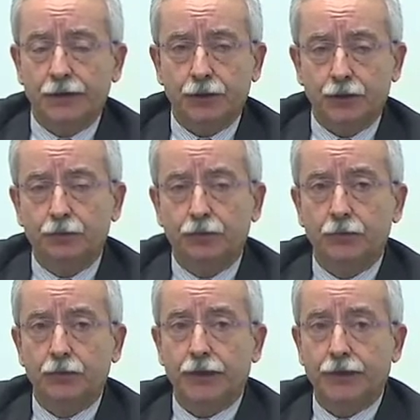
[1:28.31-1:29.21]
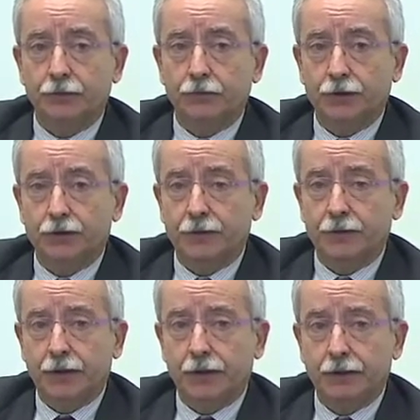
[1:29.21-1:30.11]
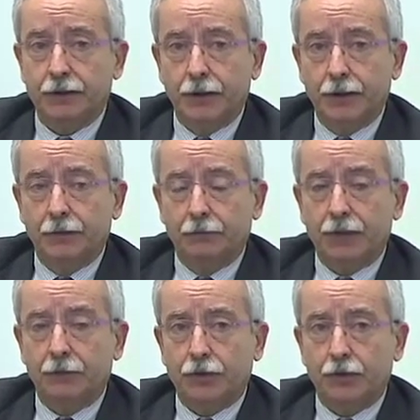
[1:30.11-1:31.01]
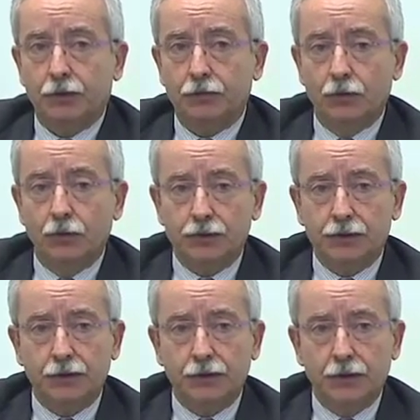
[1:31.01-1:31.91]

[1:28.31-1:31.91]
acute pulmonary embolism. My problem was